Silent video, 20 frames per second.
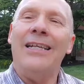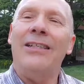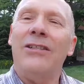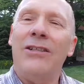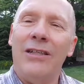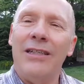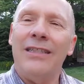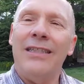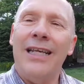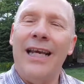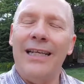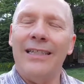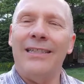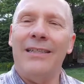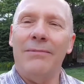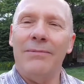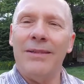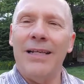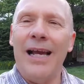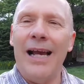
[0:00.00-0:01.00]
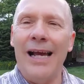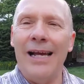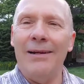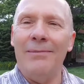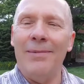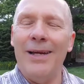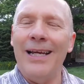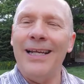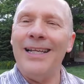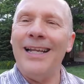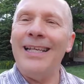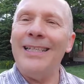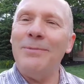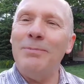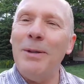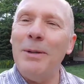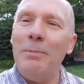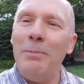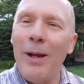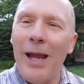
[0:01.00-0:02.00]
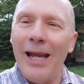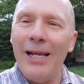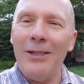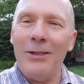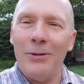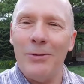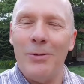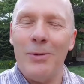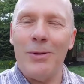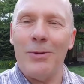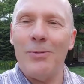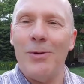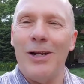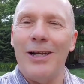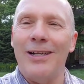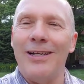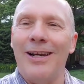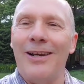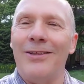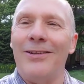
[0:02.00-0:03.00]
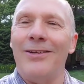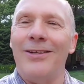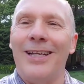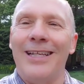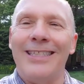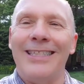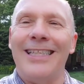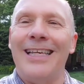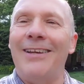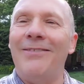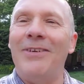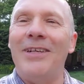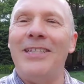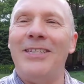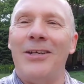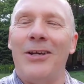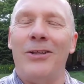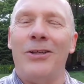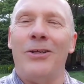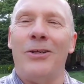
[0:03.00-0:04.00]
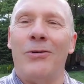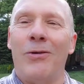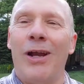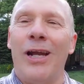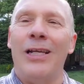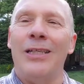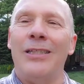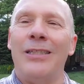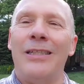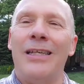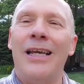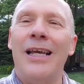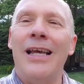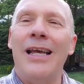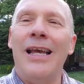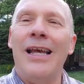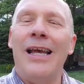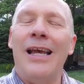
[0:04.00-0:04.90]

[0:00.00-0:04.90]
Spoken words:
It's going to take some time, and let's be patient with one another. Let's give each other grace,